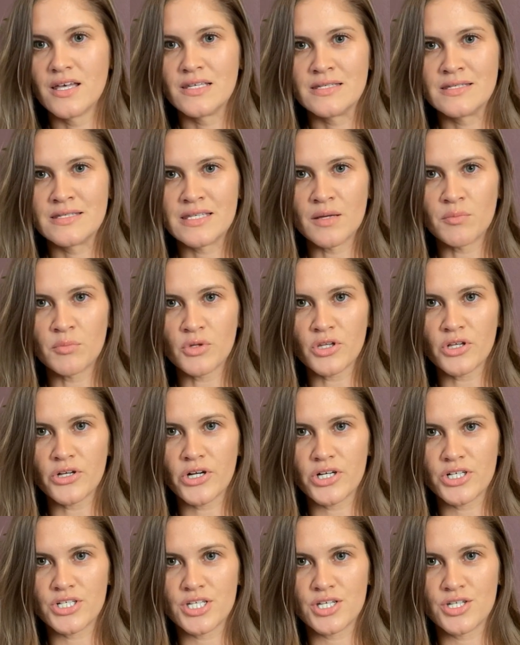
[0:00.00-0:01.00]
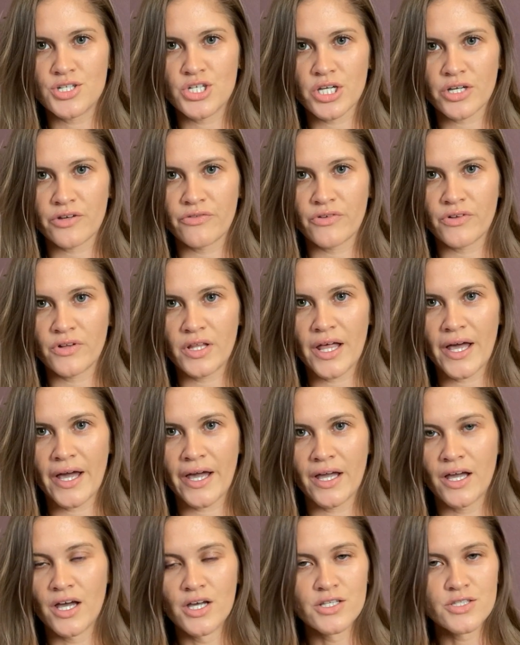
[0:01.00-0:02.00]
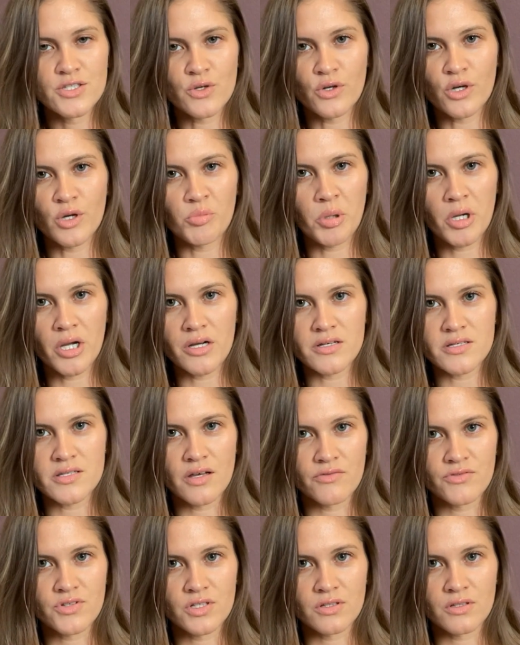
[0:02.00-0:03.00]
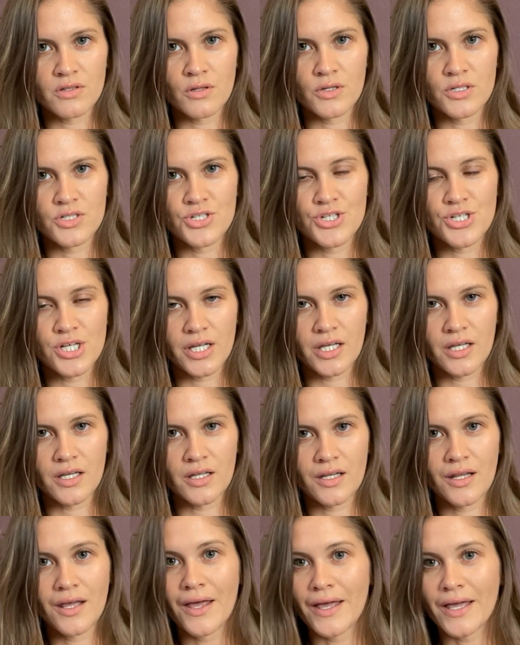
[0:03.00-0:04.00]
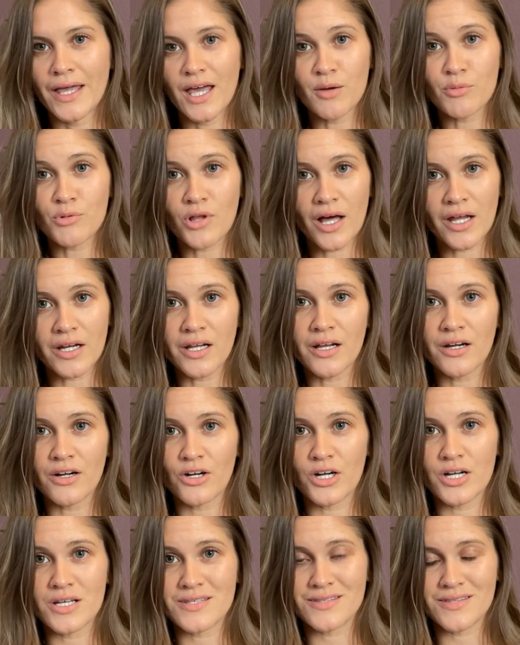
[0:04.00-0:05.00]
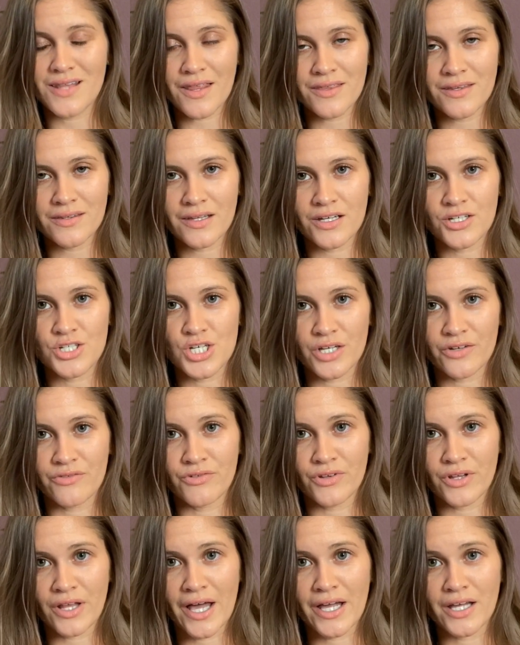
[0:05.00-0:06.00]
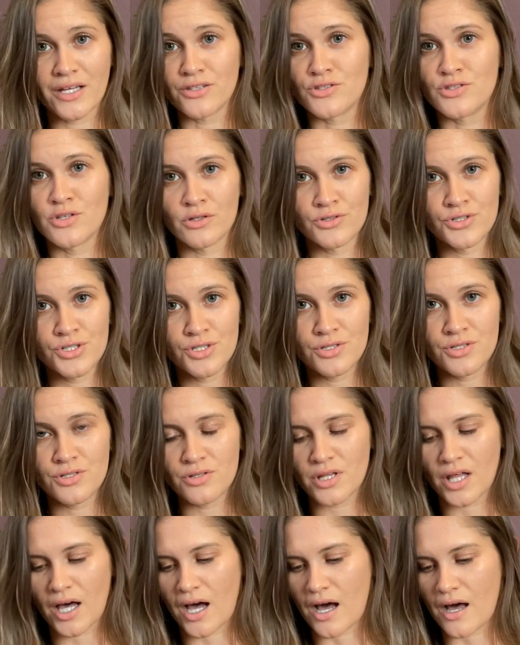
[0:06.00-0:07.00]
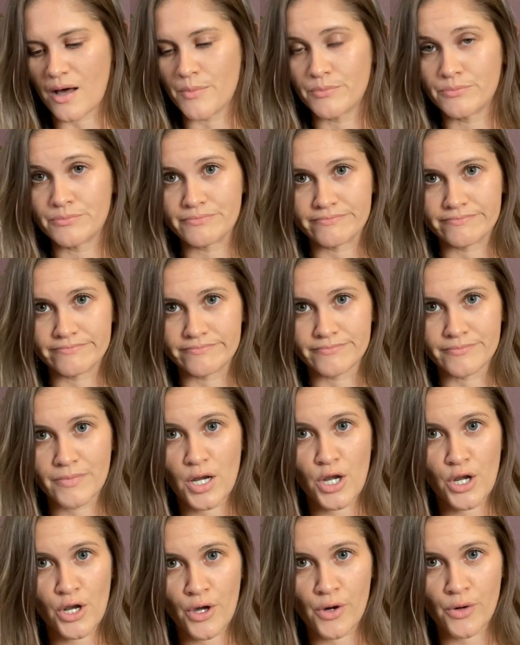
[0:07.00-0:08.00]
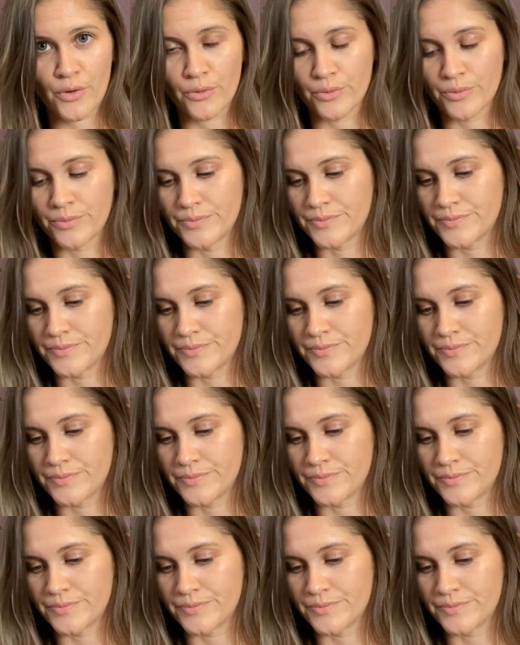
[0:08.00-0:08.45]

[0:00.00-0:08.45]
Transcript: "similar to Chick-fil-A. Don't compare yourself to the large chicken. Camp Gladiator is nothing like Chick-fil-A. Don't you do that. No.